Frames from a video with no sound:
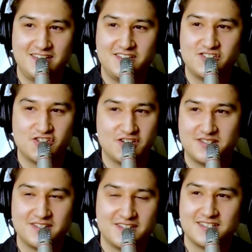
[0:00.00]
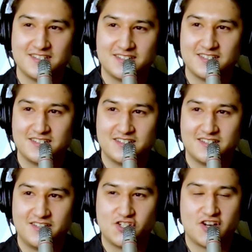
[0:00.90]
he
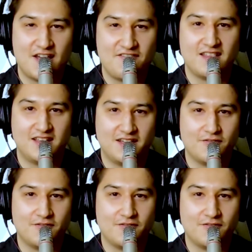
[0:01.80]
should have that love.